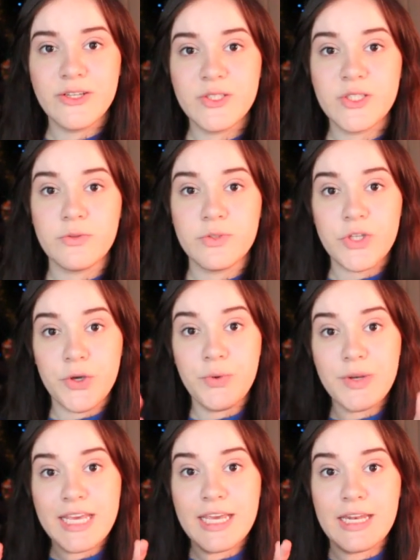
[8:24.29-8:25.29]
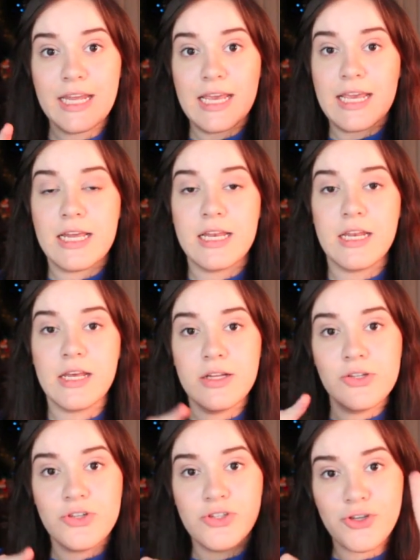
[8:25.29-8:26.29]
So tune in
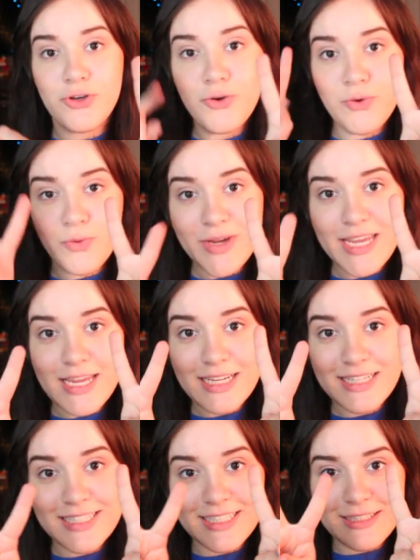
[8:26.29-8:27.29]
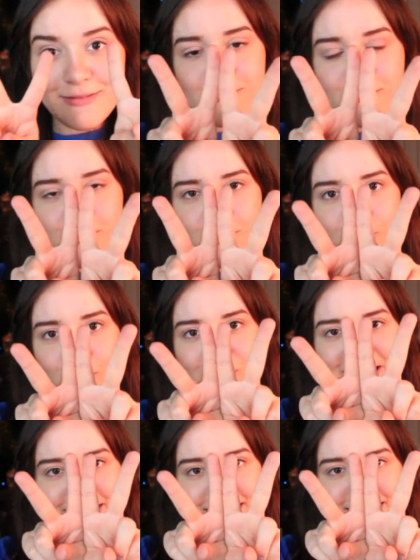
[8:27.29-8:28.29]
2 weeks,
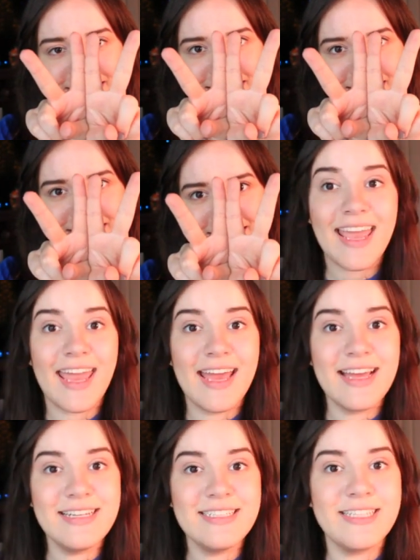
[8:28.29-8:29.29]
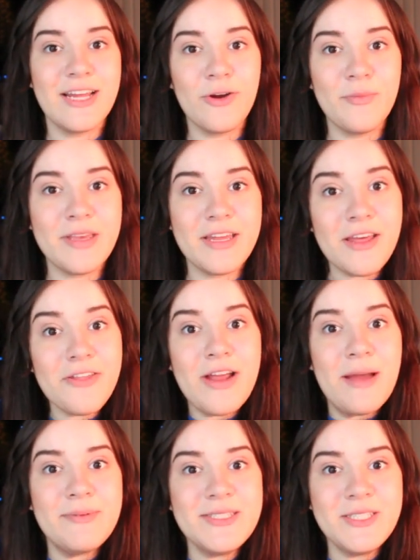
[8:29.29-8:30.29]
and there will be another
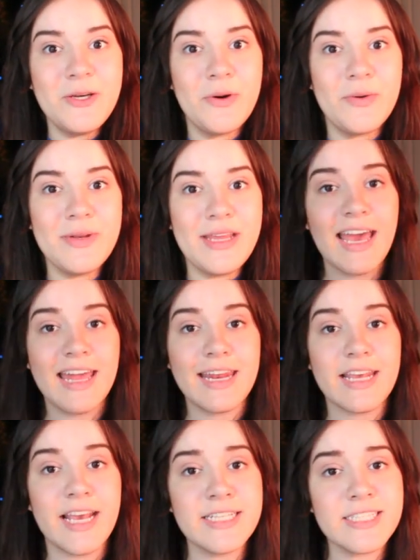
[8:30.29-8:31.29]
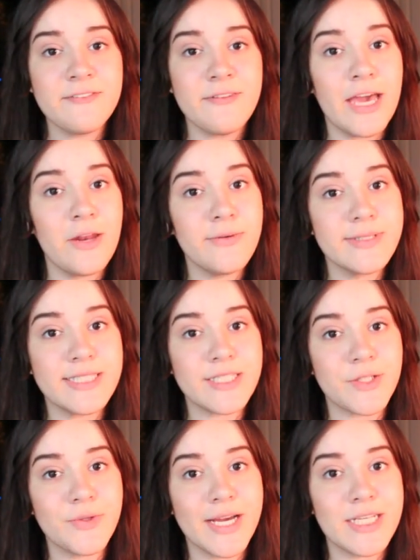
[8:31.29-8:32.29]
episode. And in case if I don't
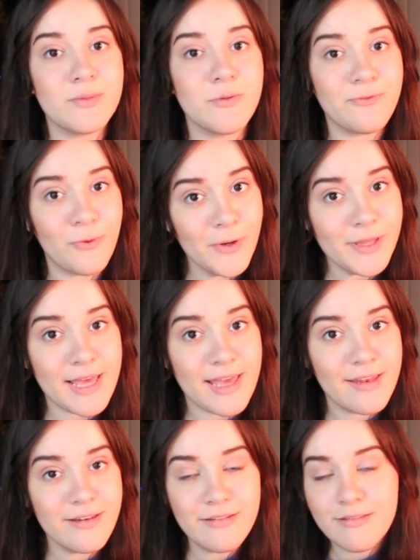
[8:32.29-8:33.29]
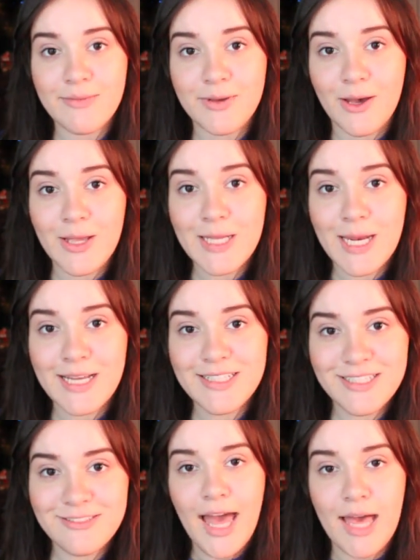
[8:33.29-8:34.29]
see you guys before then, happy
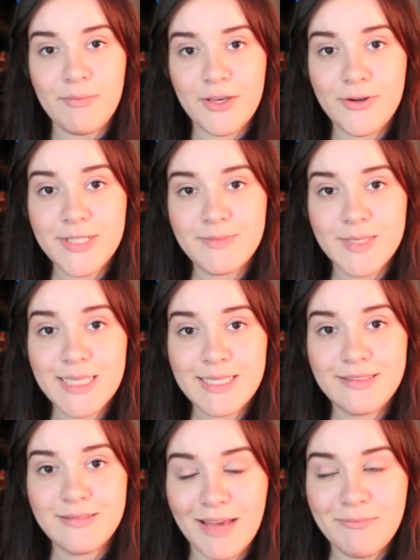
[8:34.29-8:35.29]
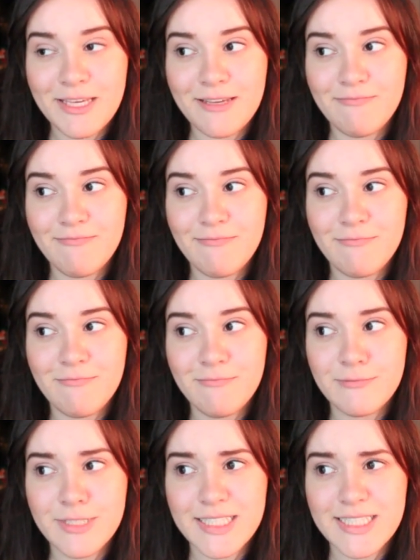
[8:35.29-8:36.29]
holidays, happy Christmas, happy
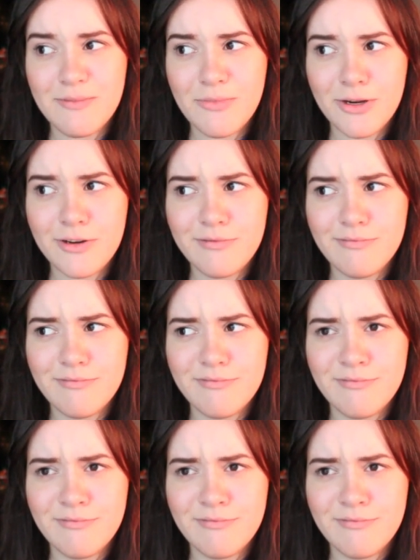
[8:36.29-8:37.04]
December.